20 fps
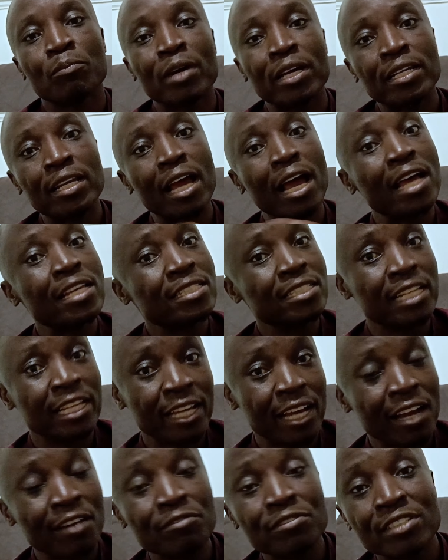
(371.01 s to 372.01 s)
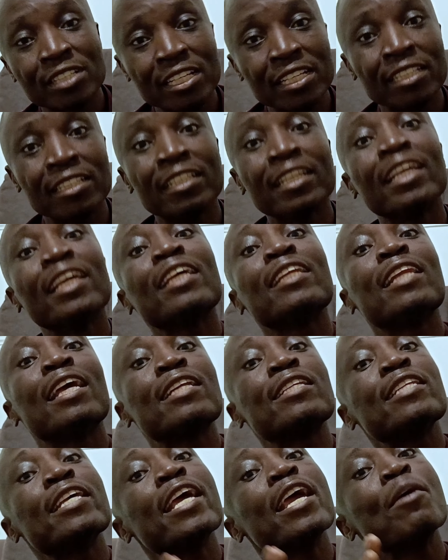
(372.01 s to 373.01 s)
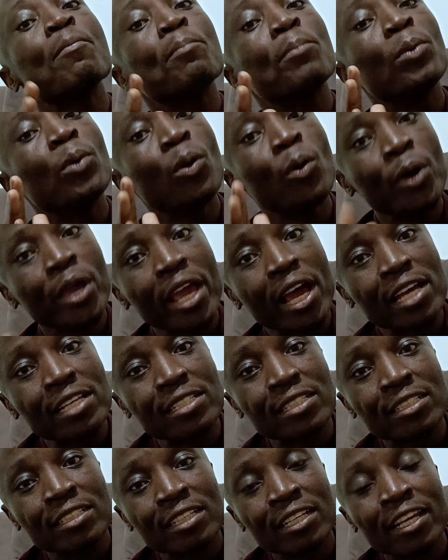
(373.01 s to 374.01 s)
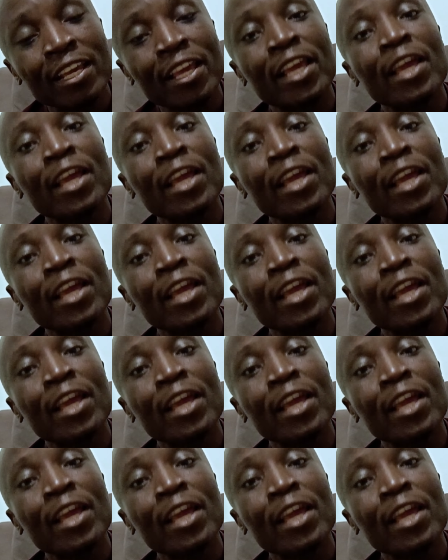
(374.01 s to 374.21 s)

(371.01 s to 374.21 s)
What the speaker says: but as they have said, that employers